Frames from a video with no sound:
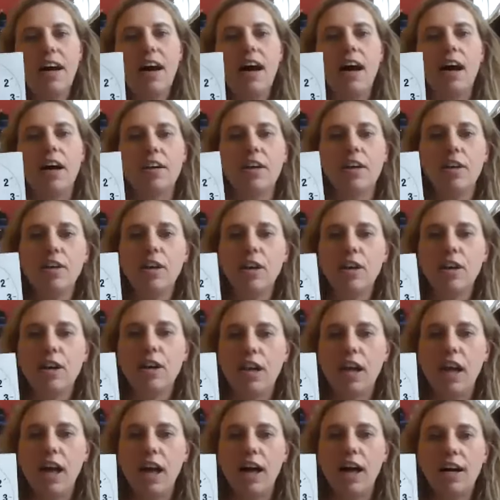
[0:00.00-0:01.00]
And on a
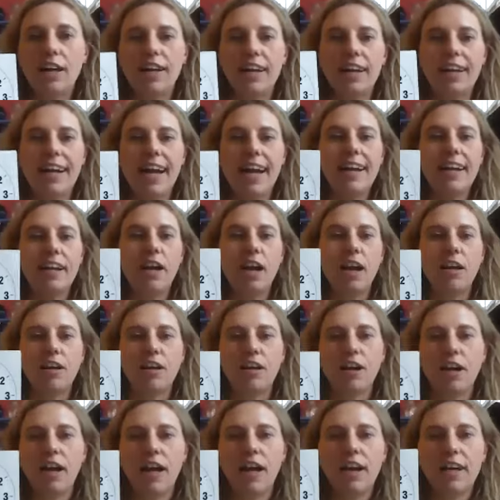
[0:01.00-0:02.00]
clock, an analog
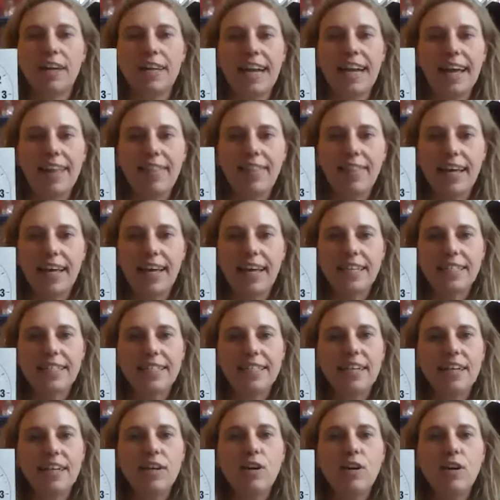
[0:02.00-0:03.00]
clock like this,
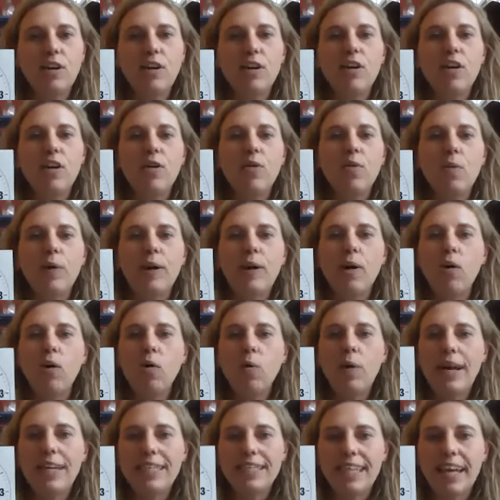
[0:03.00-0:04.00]
we
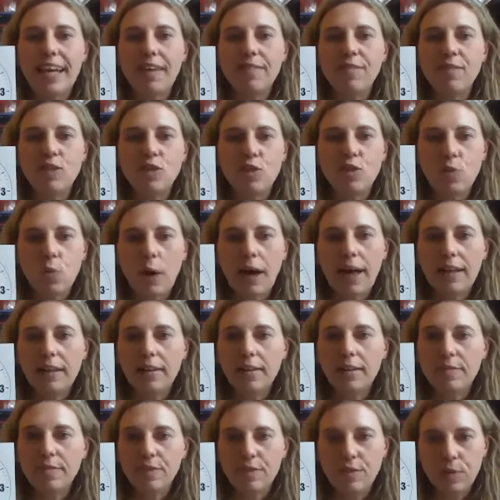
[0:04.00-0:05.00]
always have
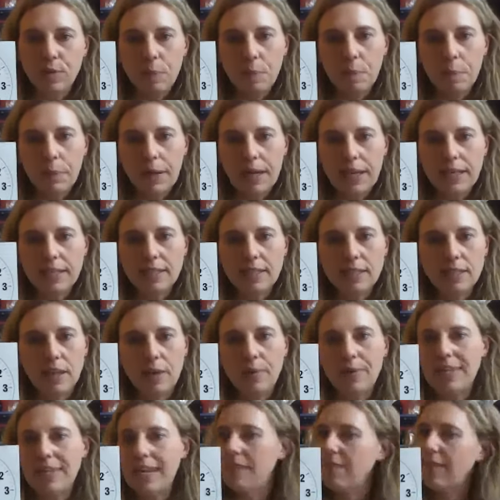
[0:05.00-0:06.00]
12 numbers. So
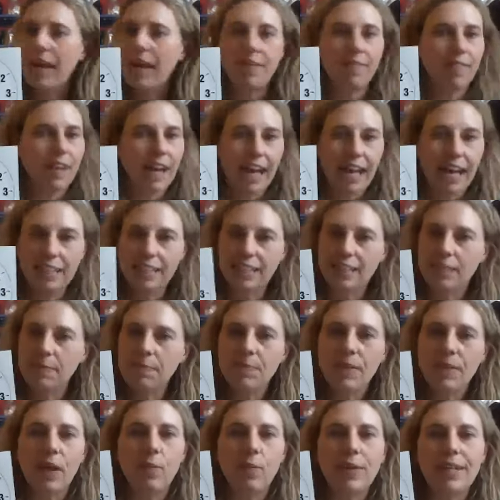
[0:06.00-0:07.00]
we never have less
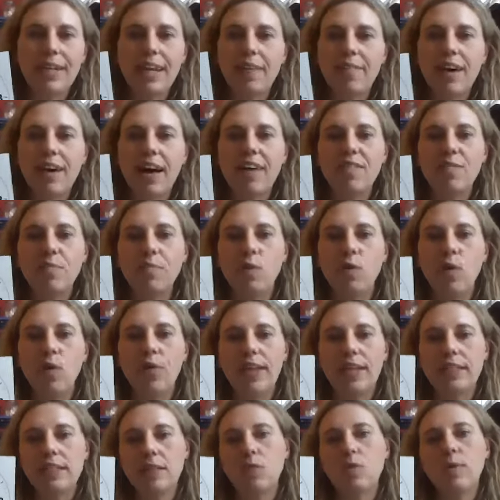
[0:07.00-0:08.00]
and we never have more.
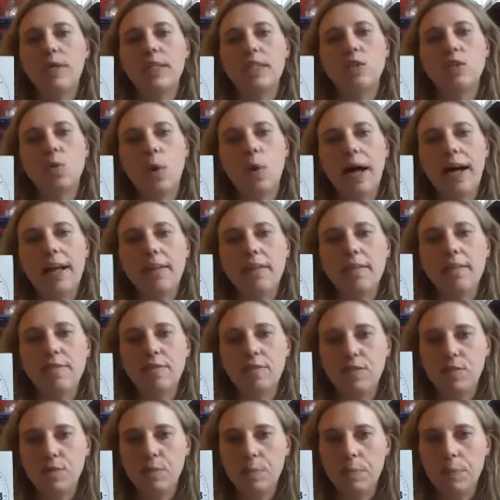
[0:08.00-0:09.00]
There's always 12
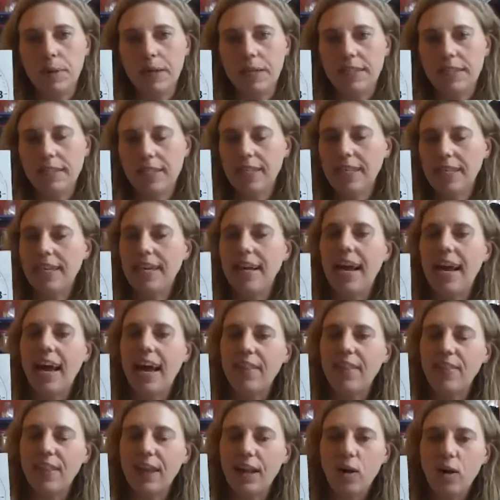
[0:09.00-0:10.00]
numbers.
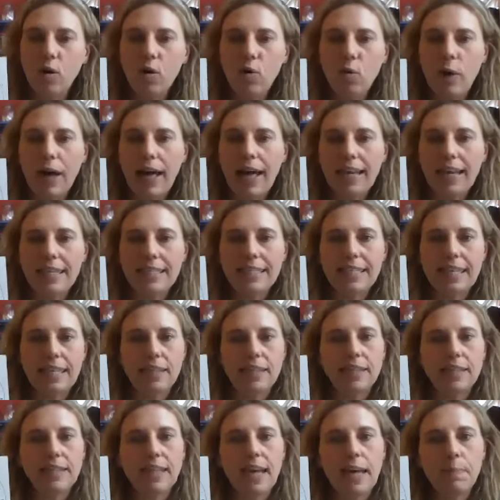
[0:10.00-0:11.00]
And they're always in
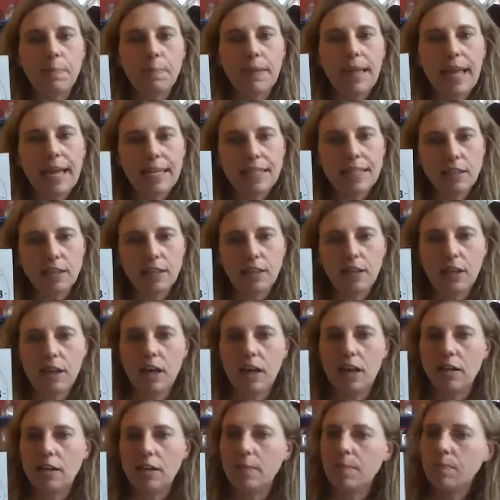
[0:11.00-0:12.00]
the same place on the clock.